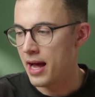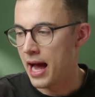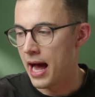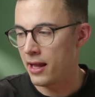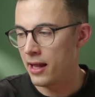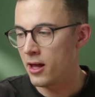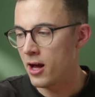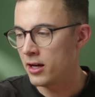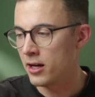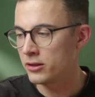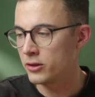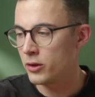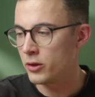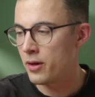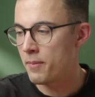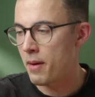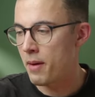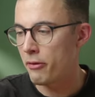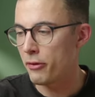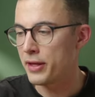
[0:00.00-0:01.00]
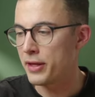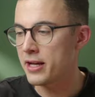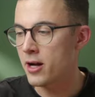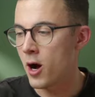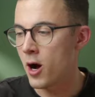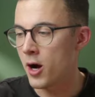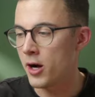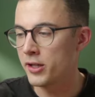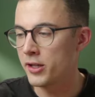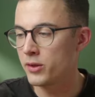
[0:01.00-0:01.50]
How long do the monthly
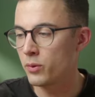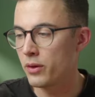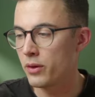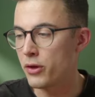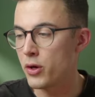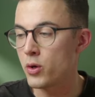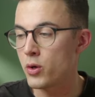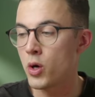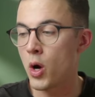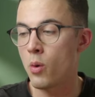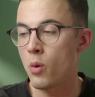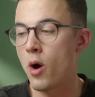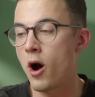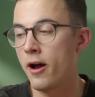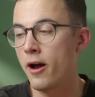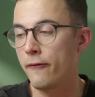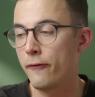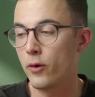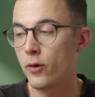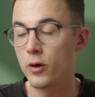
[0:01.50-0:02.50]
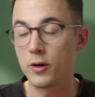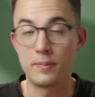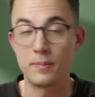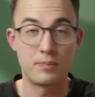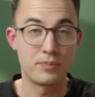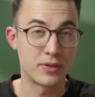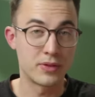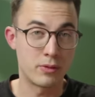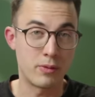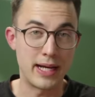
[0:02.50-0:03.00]
calls with you go on for?
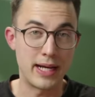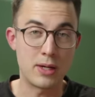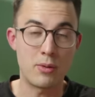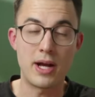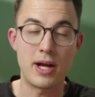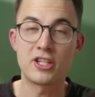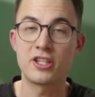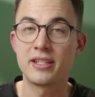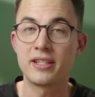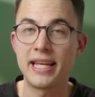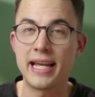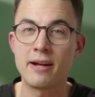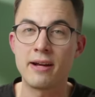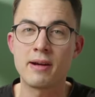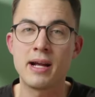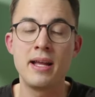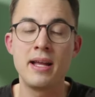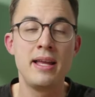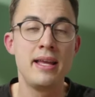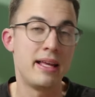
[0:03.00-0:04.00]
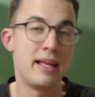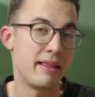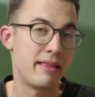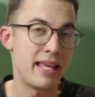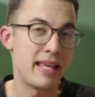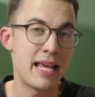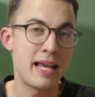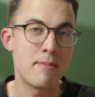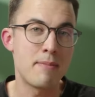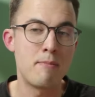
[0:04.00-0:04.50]
Great question, Kara.
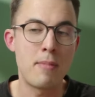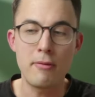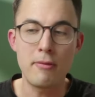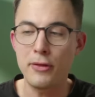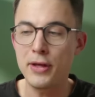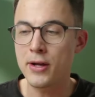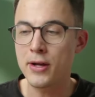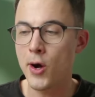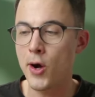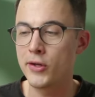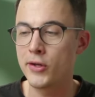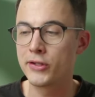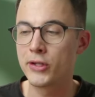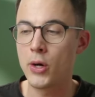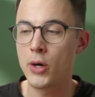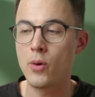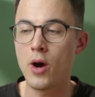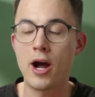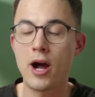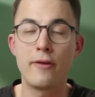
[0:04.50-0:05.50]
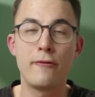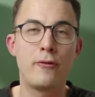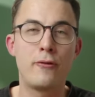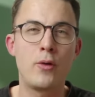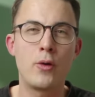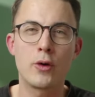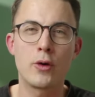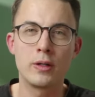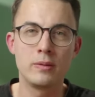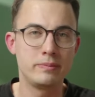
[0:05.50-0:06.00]
The monthly calls go on
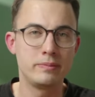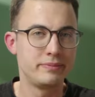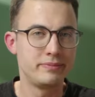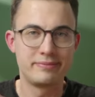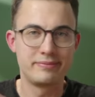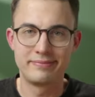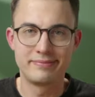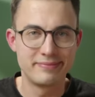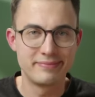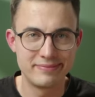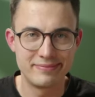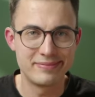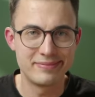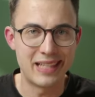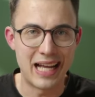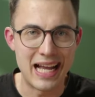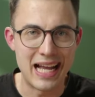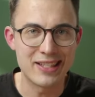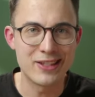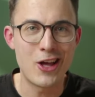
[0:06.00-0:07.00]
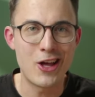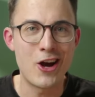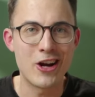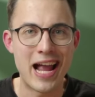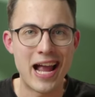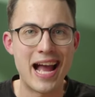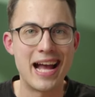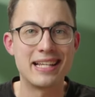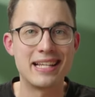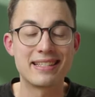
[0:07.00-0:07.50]
for as
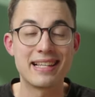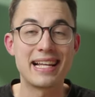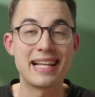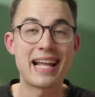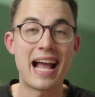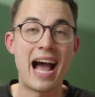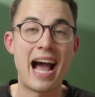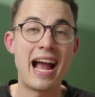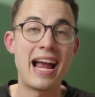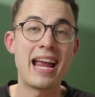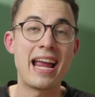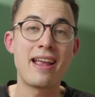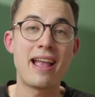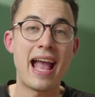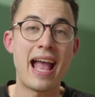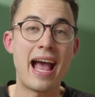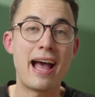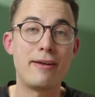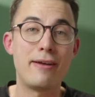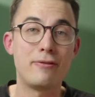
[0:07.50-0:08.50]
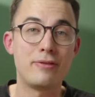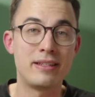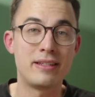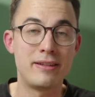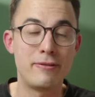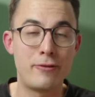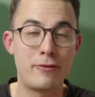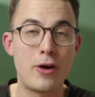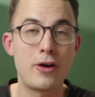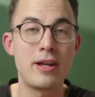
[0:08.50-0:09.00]
long as like i have
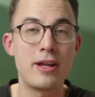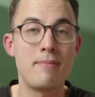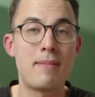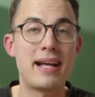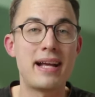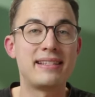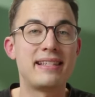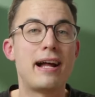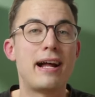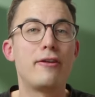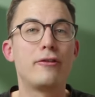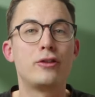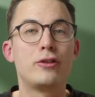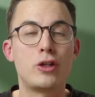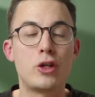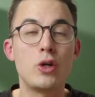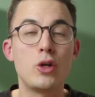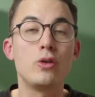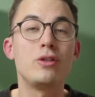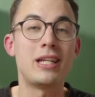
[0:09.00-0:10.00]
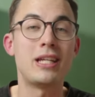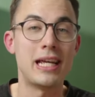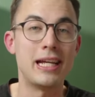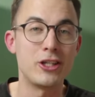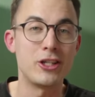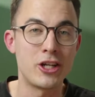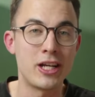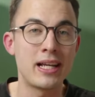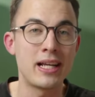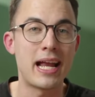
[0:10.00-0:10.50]
devoted myself to
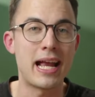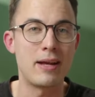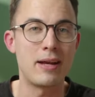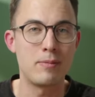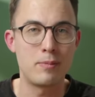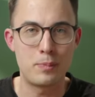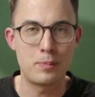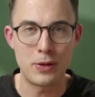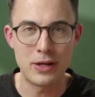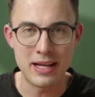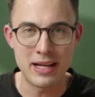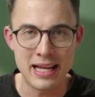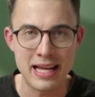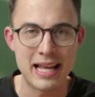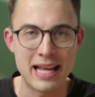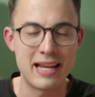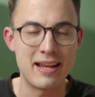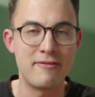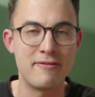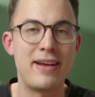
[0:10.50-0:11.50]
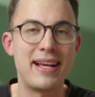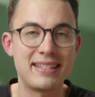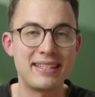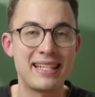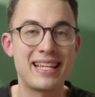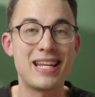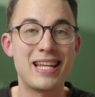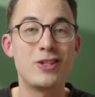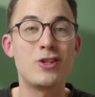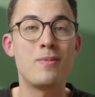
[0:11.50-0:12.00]
teaching and putting and
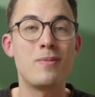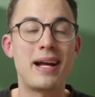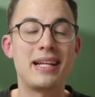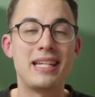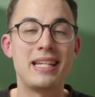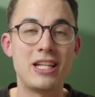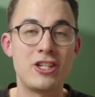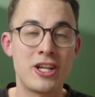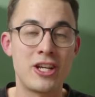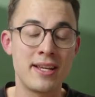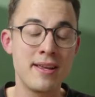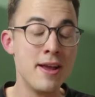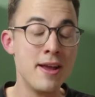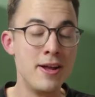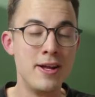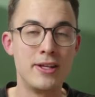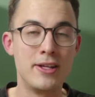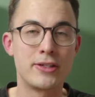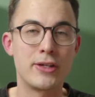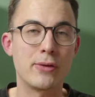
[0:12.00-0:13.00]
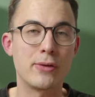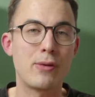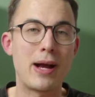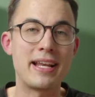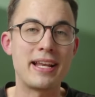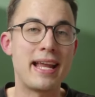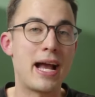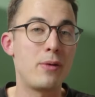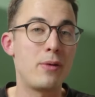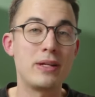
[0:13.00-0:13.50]
investing into my teaching so
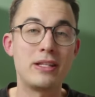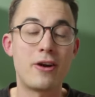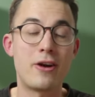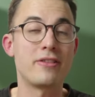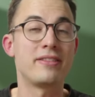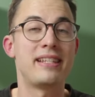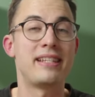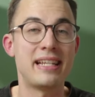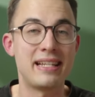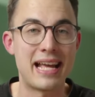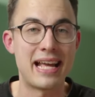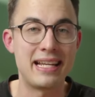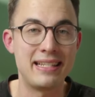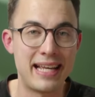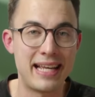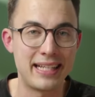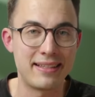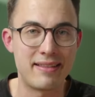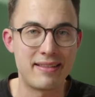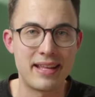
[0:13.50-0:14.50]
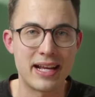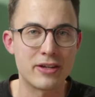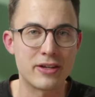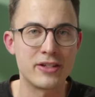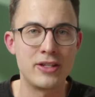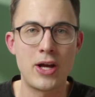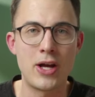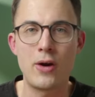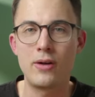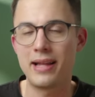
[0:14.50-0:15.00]
right now we don't see an end date
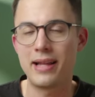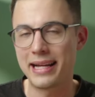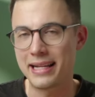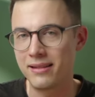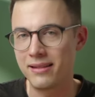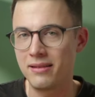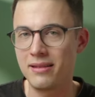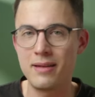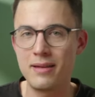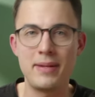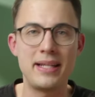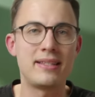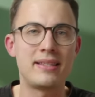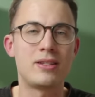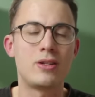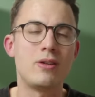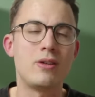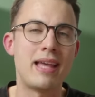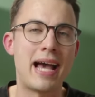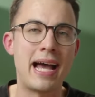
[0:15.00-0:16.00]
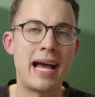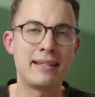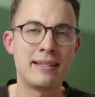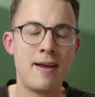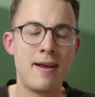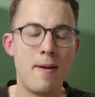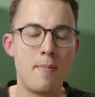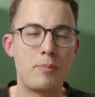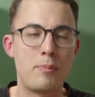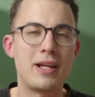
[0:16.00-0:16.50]
there's no like limits to
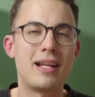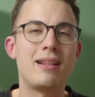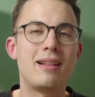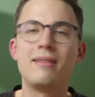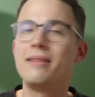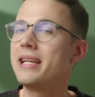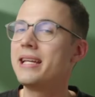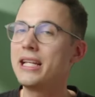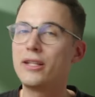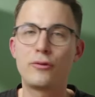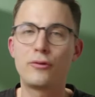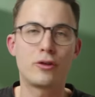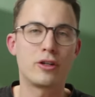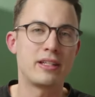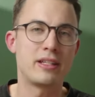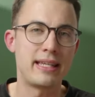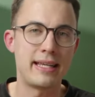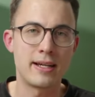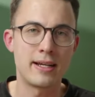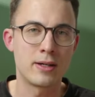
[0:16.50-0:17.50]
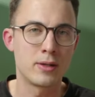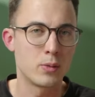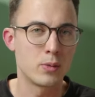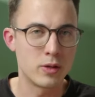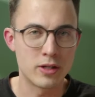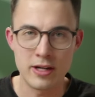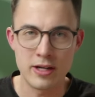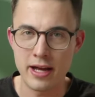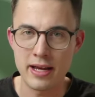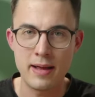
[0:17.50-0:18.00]
that but at least for a year
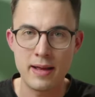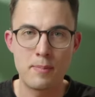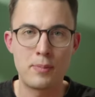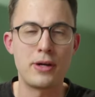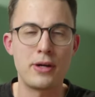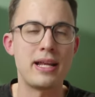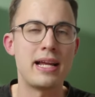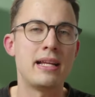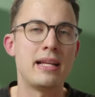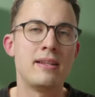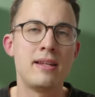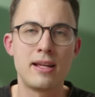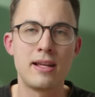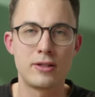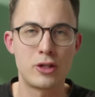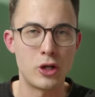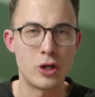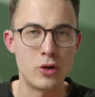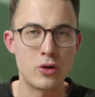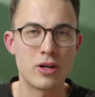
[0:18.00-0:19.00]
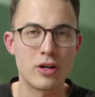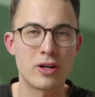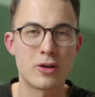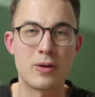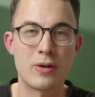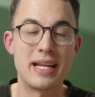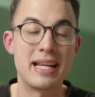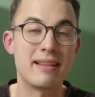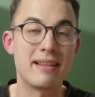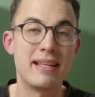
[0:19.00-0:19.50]
we're gonna put in to
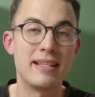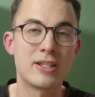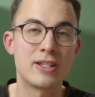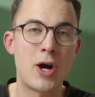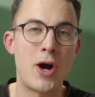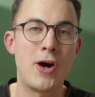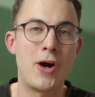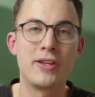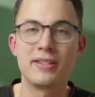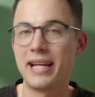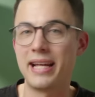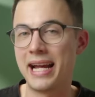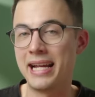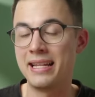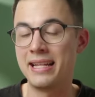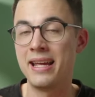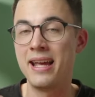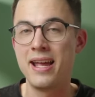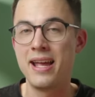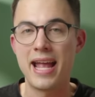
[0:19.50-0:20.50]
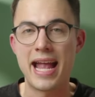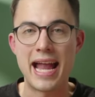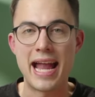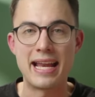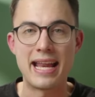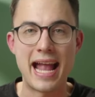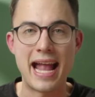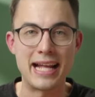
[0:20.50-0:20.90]
creating these calls and and